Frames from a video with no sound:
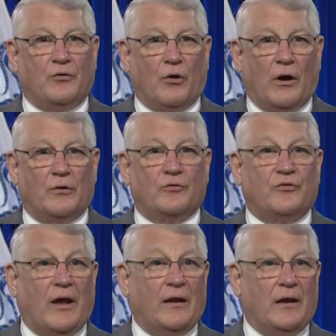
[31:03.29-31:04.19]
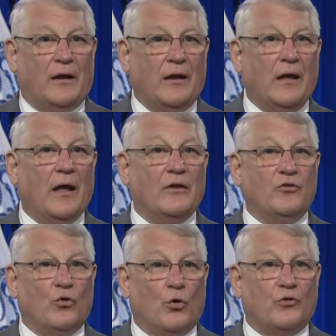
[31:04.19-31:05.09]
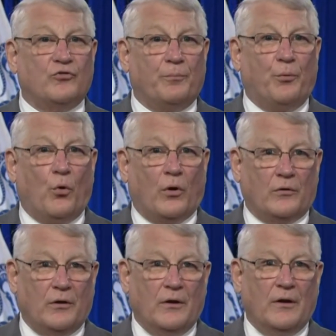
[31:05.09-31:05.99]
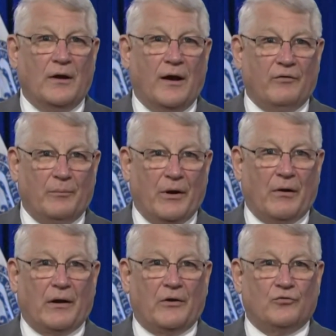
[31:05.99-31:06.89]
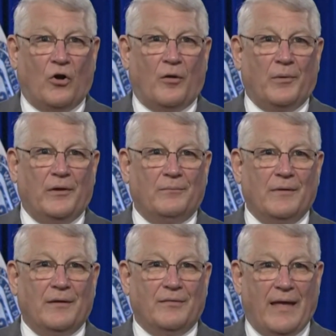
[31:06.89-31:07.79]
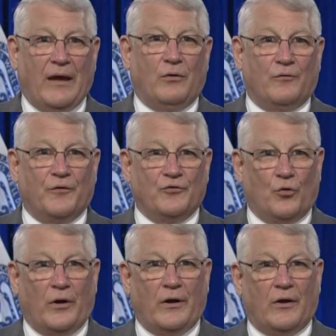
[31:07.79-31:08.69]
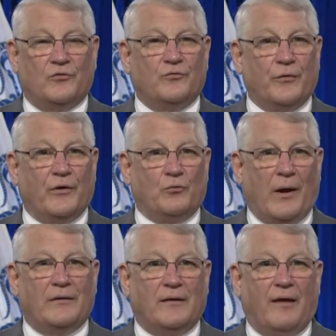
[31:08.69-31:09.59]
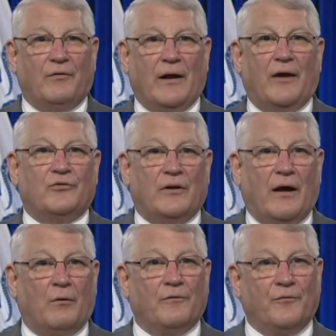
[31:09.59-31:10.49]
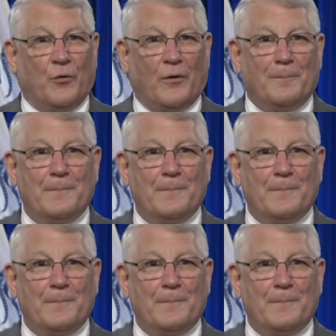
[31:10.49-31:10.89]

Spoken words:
your understanding and your support of America's Army. Thank you for joining us for the Dwight David Eisenhower Forum.